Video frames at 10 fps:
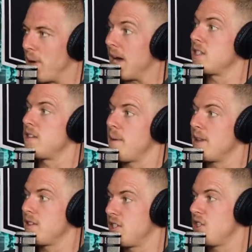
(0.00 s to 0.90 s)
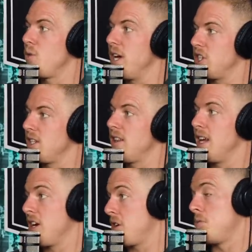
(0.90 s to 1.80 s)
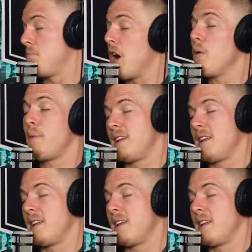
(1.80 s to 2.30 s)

positive about the situation, then it could help.